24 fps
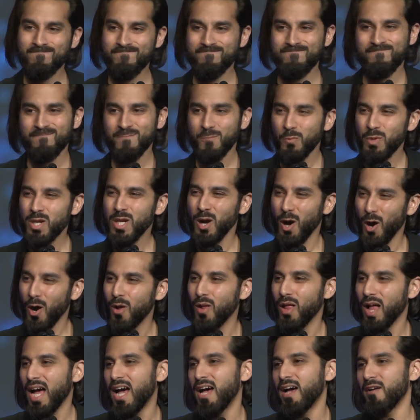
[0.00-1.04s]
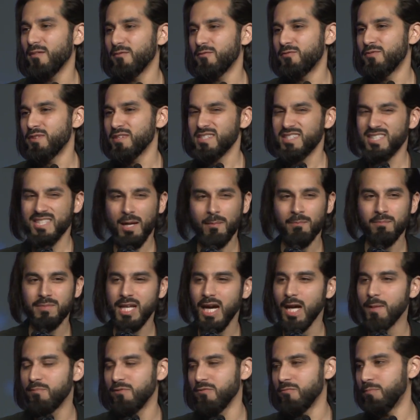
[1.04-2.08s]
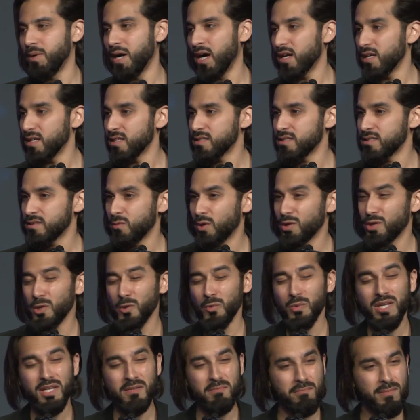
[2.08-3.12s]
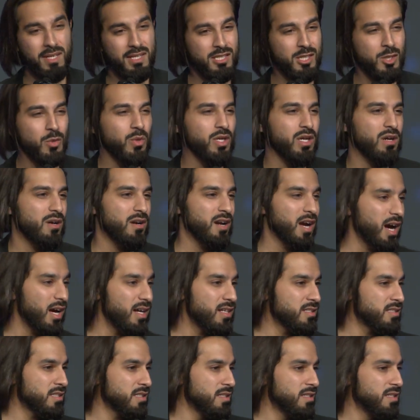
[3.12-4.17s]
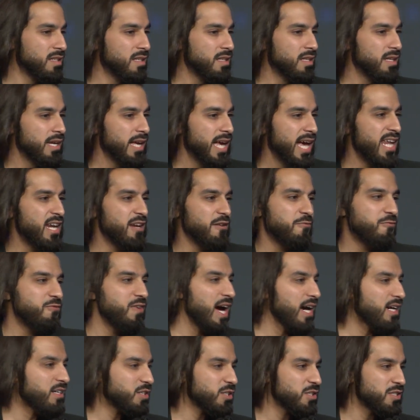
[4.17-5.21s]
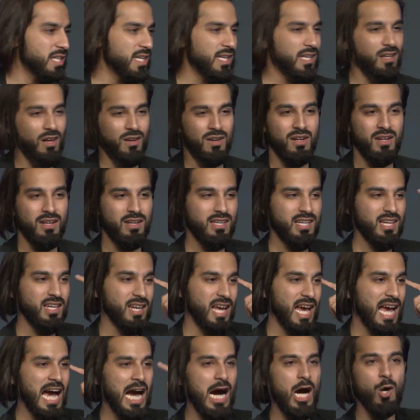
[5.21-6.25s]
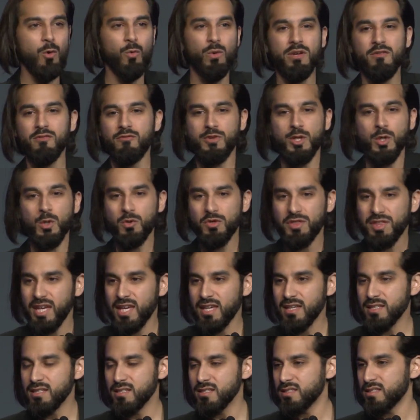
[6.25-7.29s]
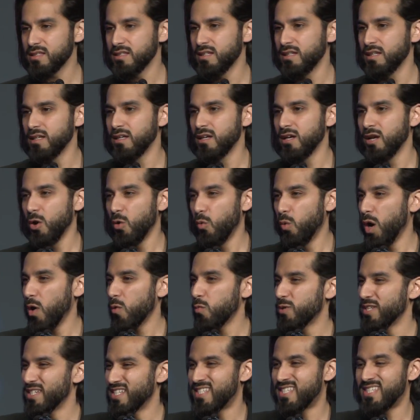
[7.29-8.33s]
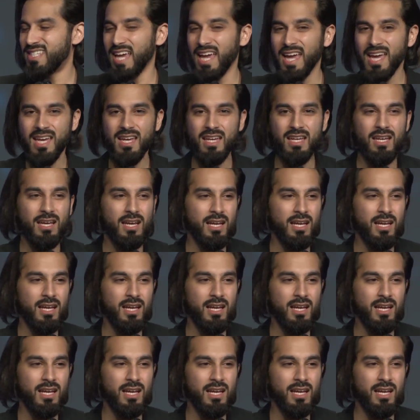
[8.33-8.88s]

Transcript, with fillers: We all have some type of bias, whether we admit to it or not. And it factors in on in how we view things, what we say,